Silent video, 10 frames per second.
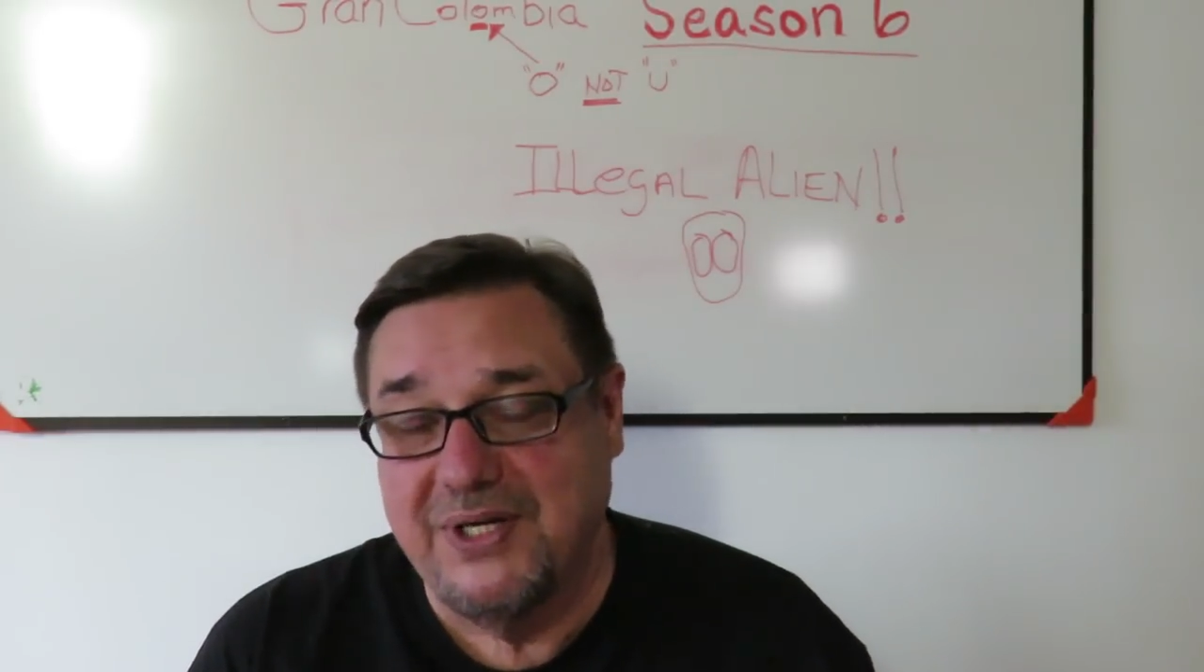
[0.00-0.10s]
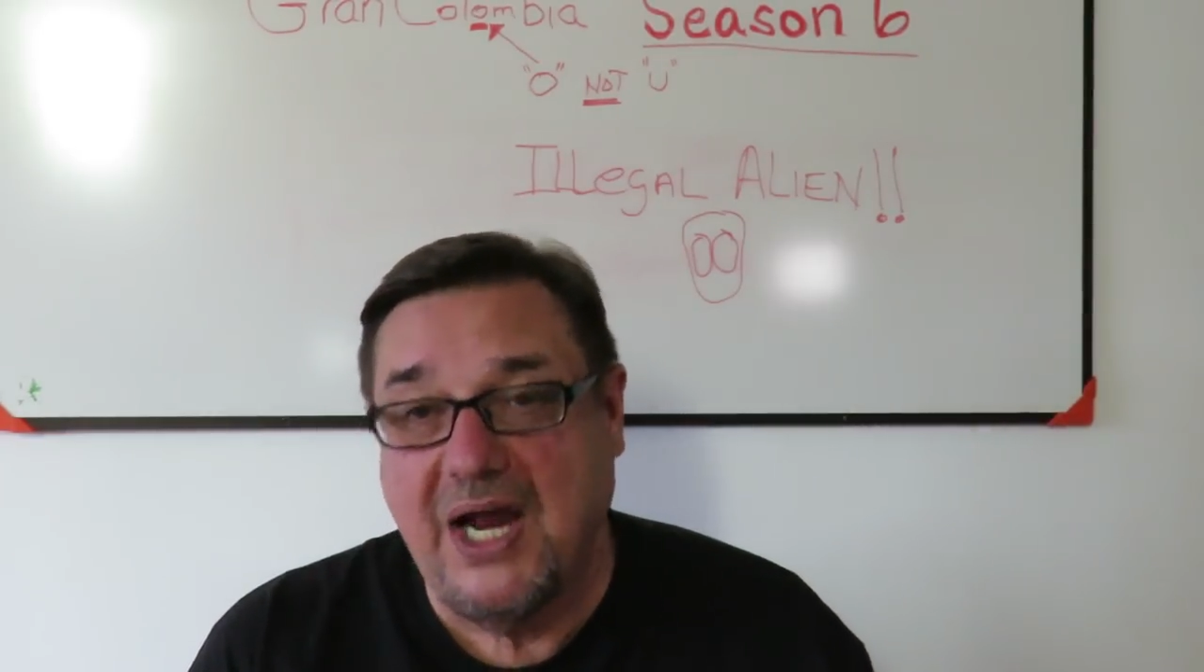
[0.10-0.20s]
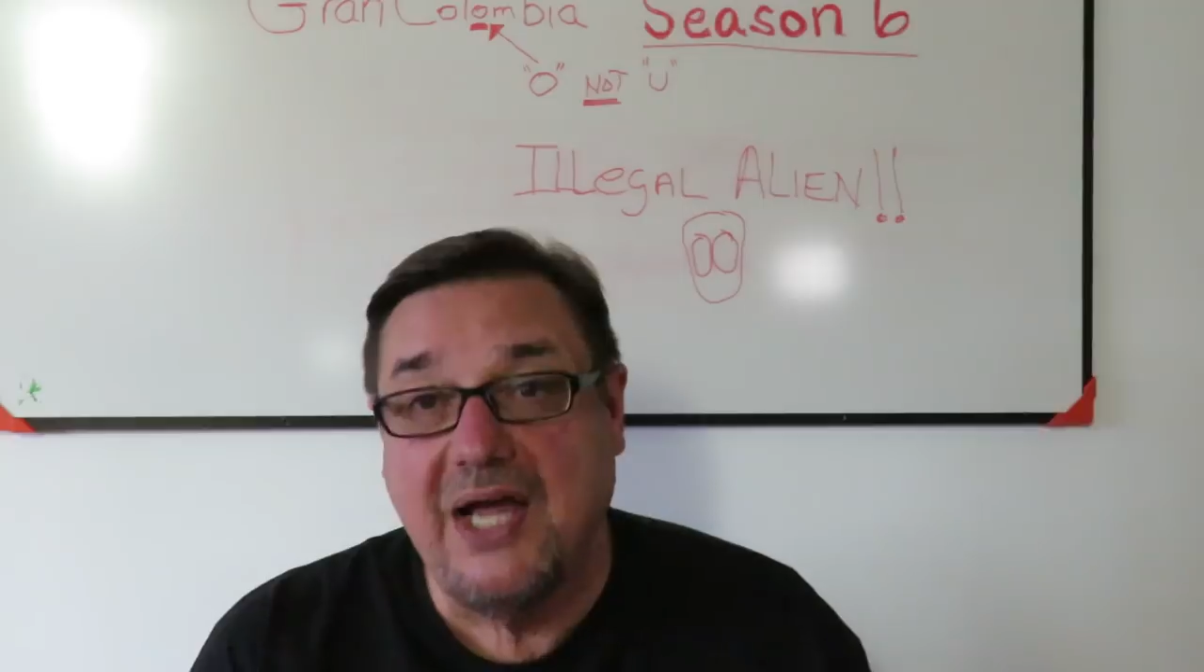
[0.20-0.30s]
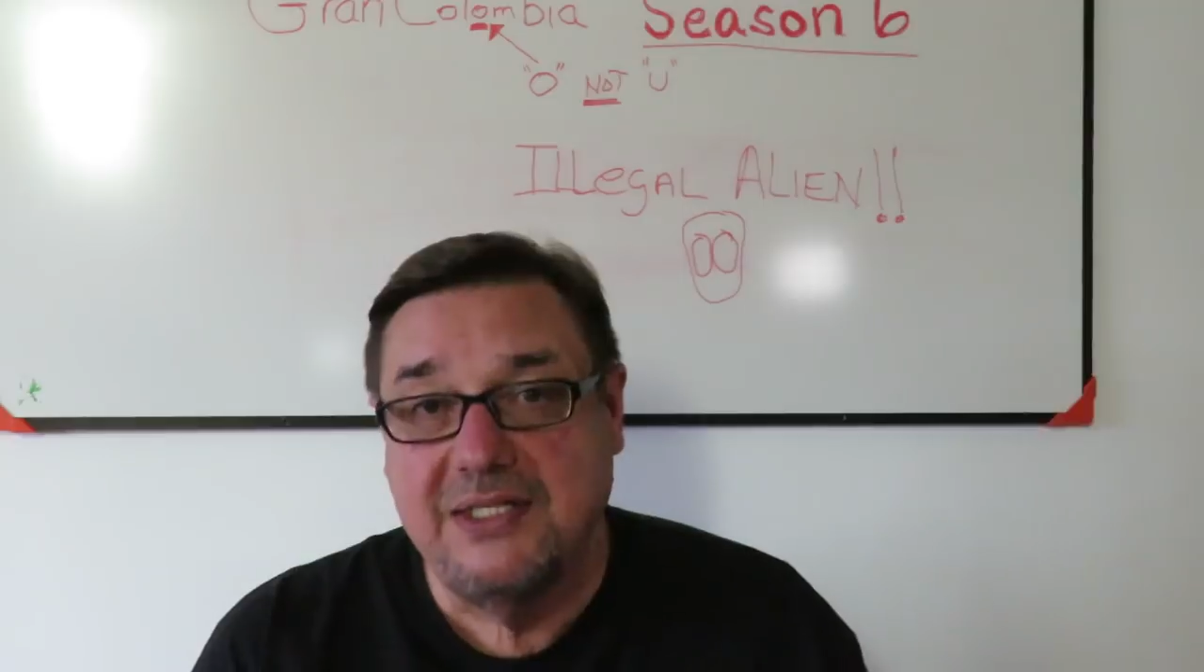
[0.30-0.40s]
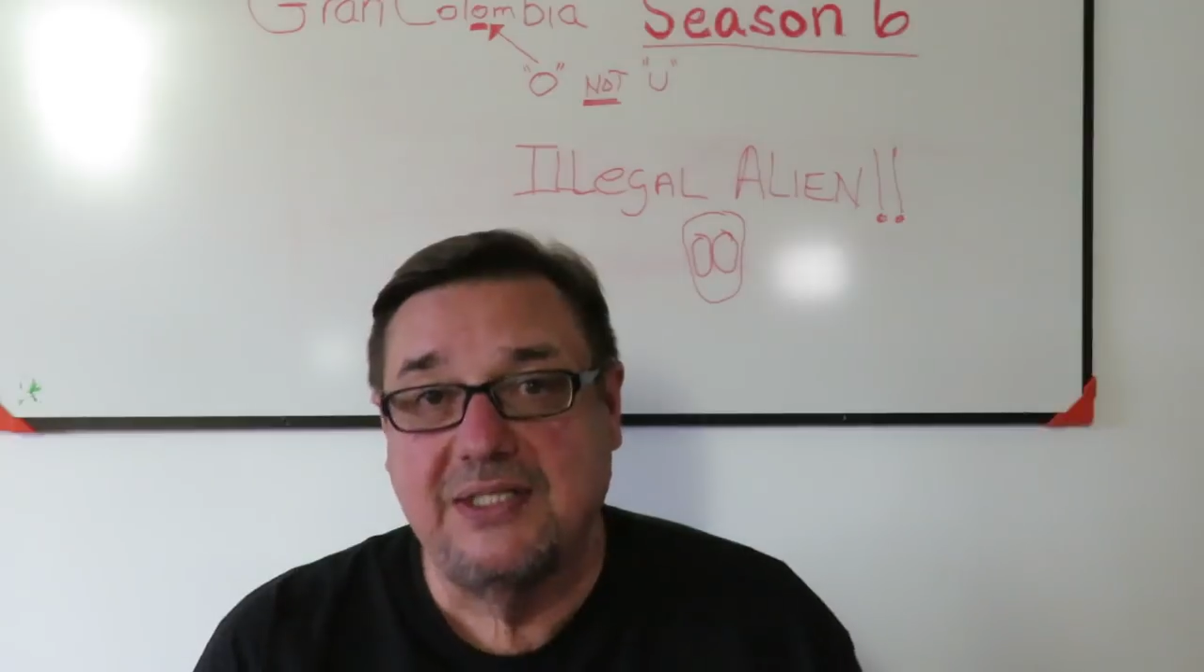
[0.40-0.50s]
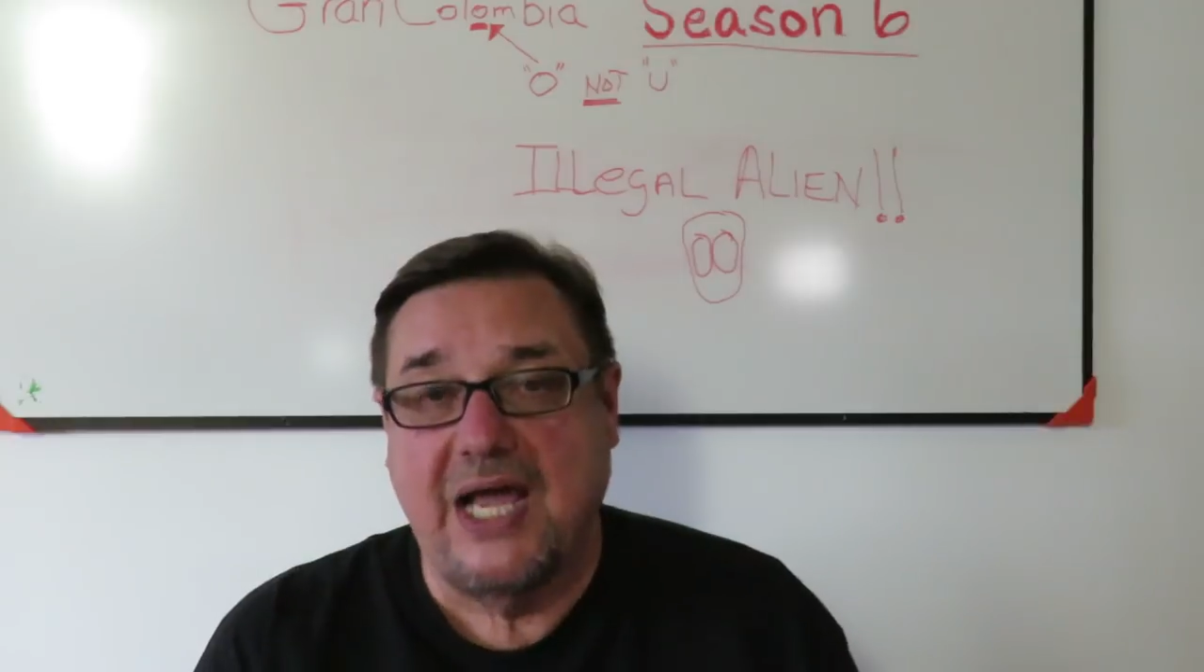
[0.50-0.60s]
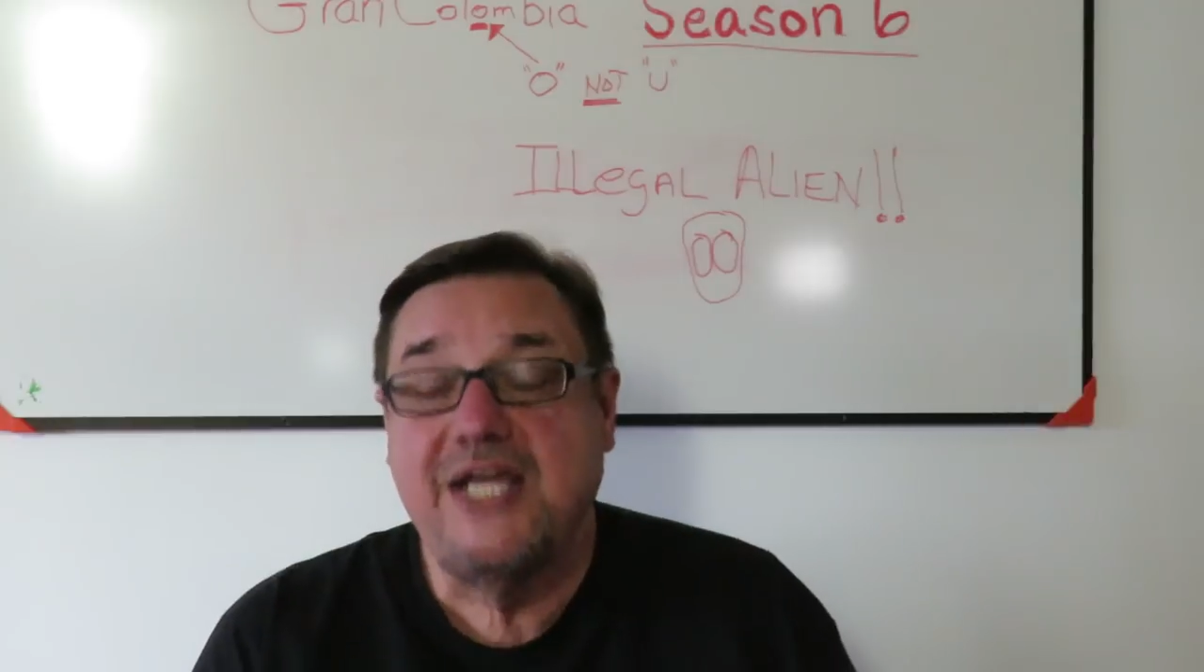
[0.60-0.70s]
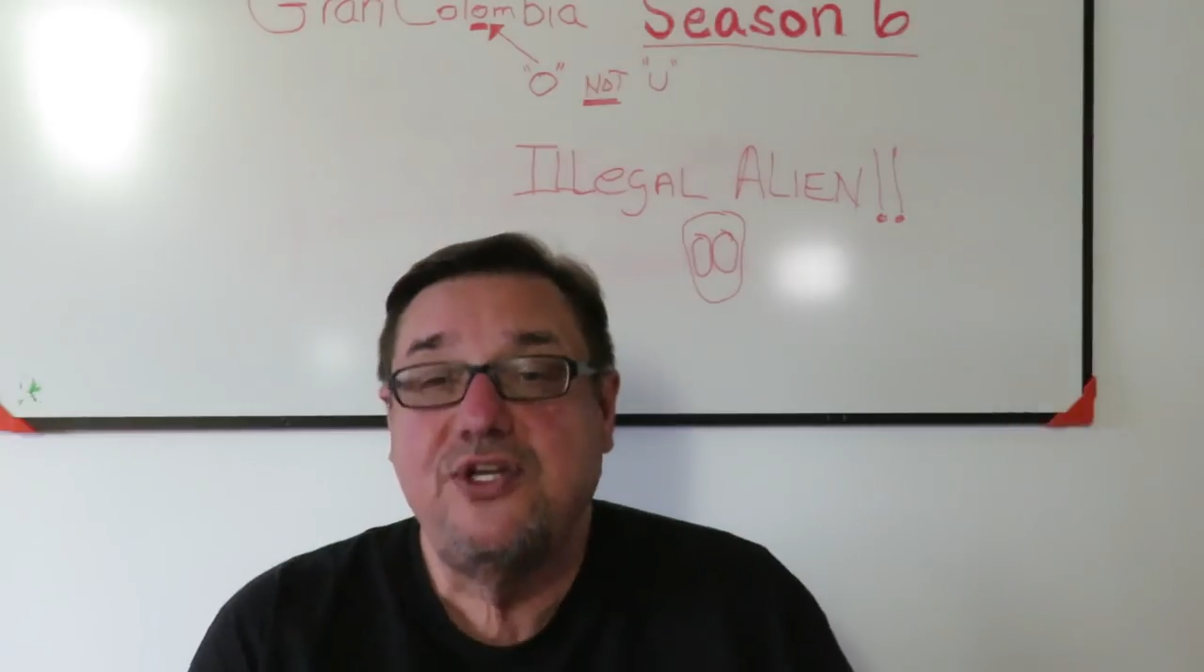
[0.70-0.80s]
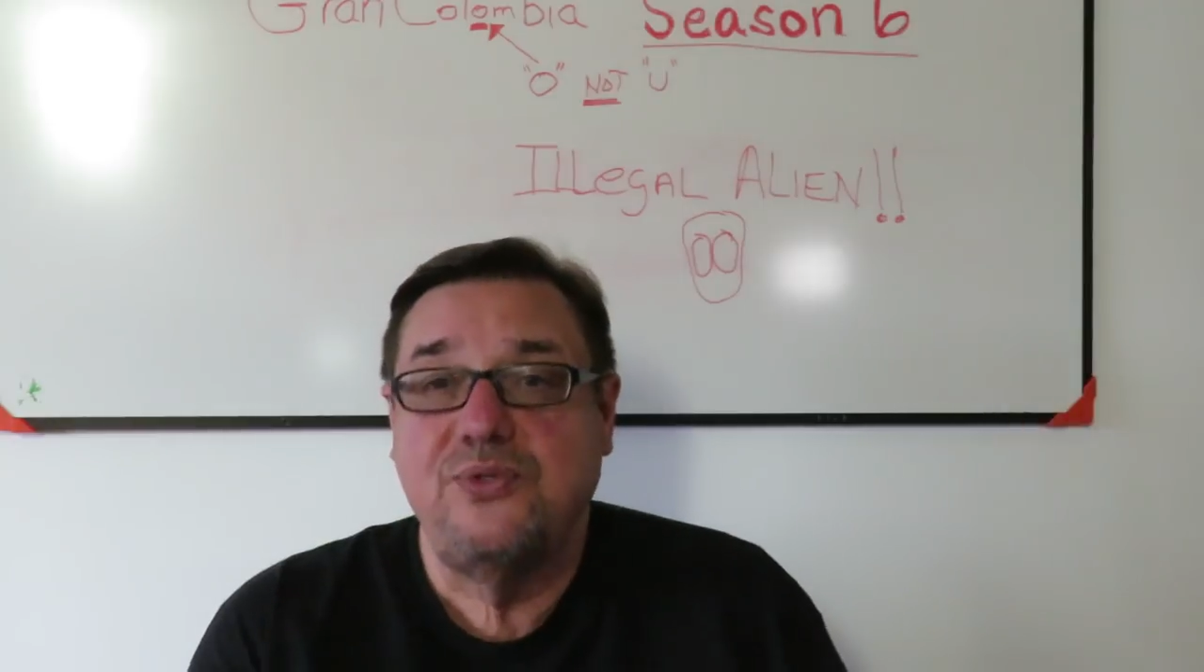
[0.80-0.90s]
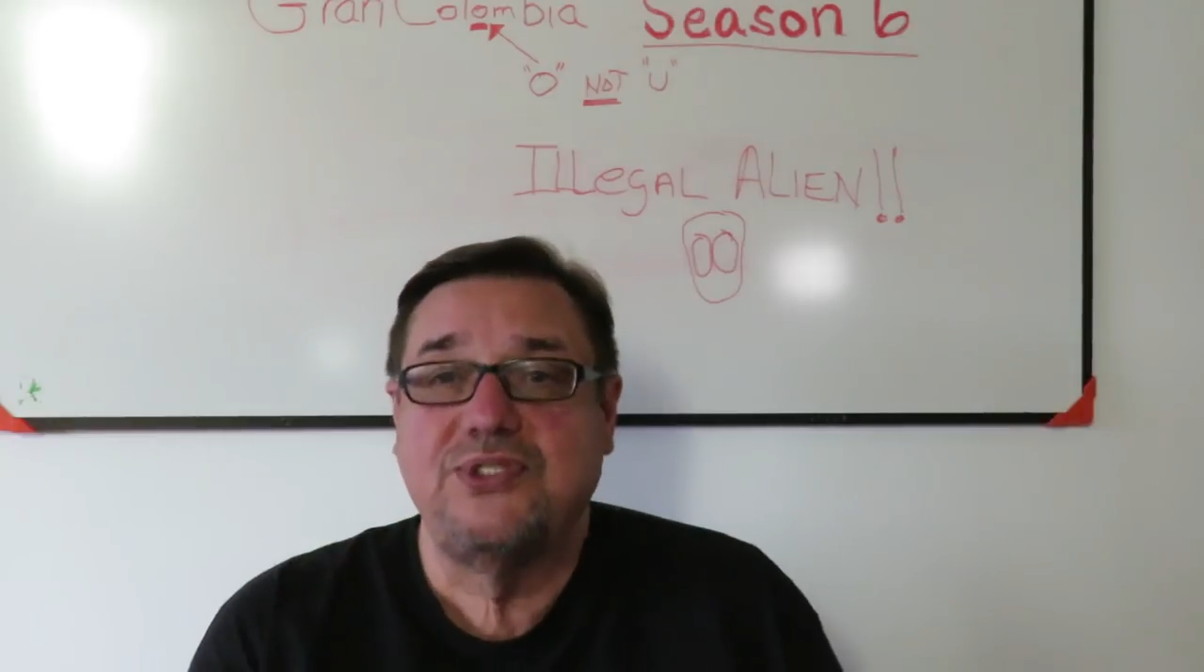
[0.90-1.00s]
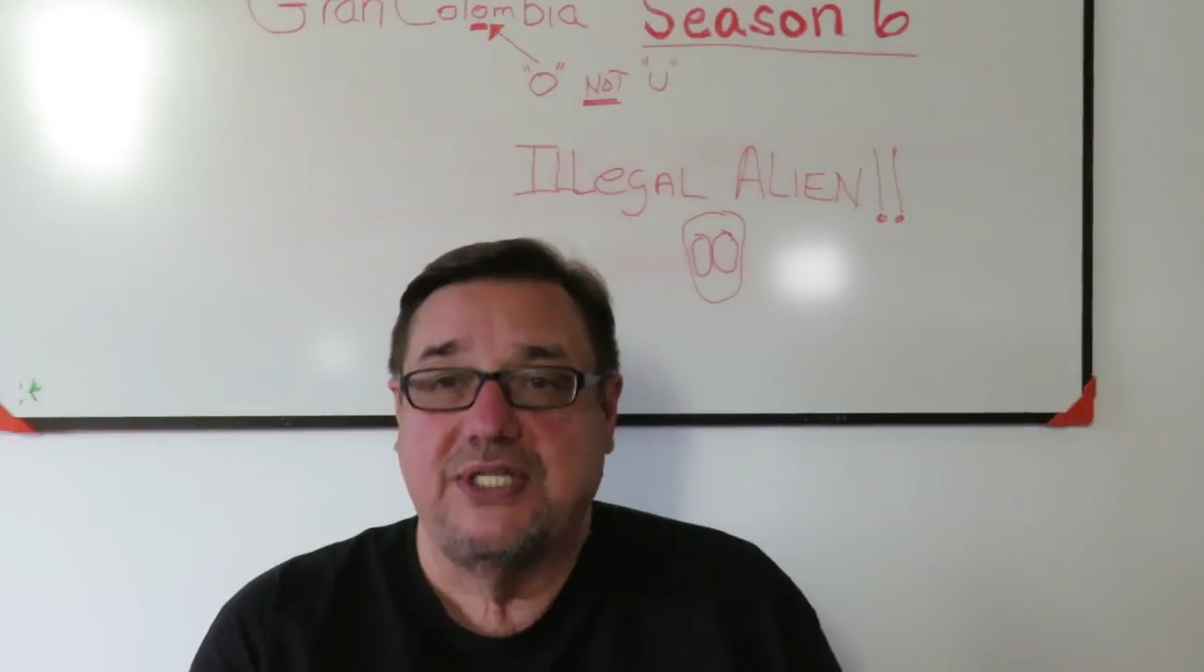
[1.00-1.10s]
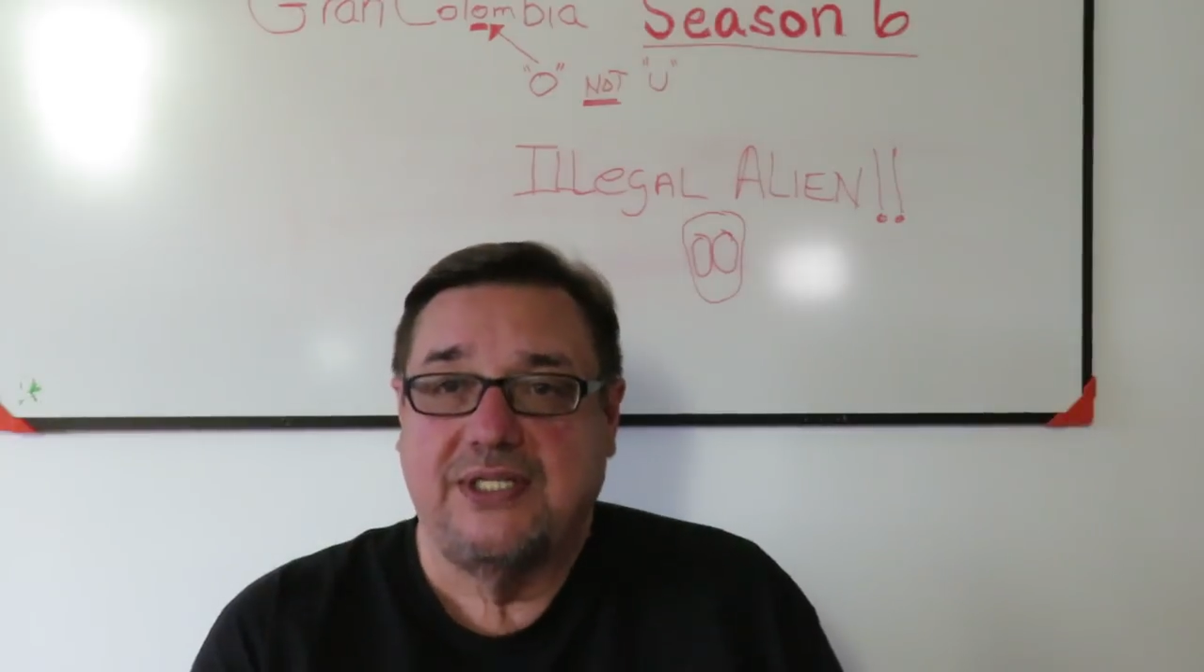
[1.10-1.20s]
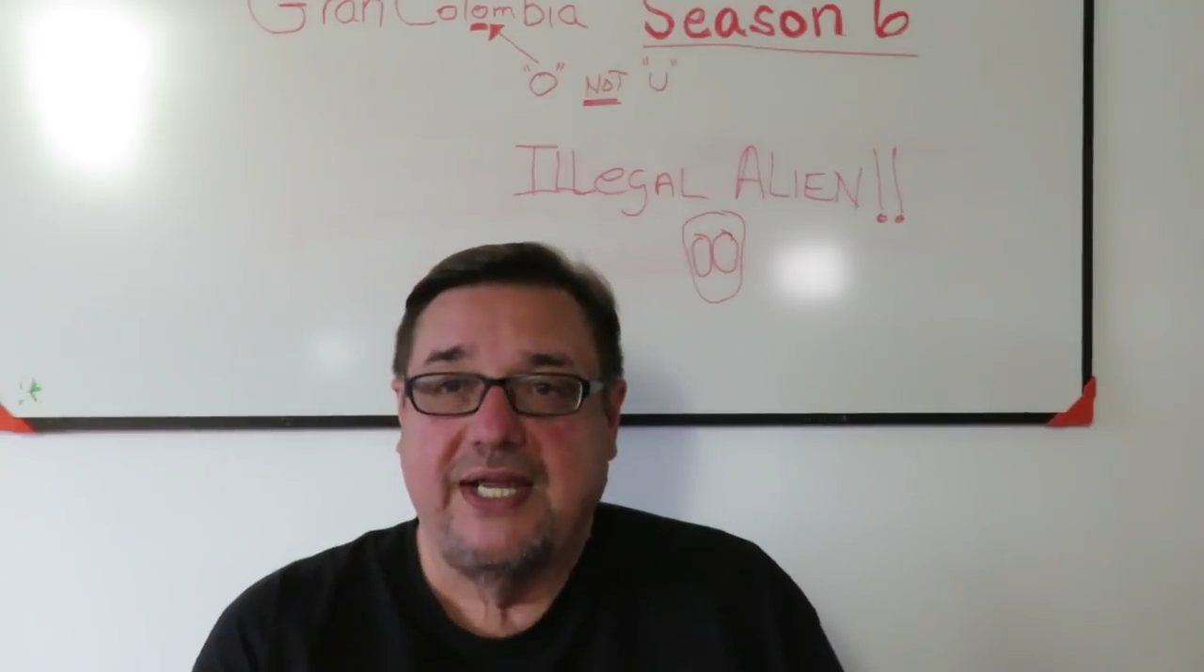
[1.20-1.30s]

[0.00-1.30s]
but I use it